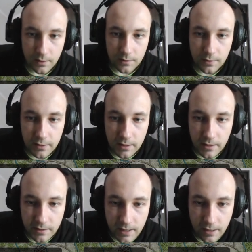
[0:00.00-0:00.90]
Field
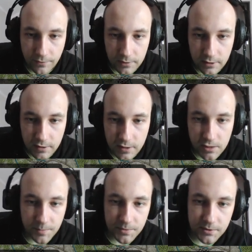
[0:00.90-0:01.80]
telegraph and
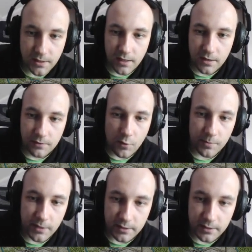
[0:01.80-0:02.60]
leaderships. For me,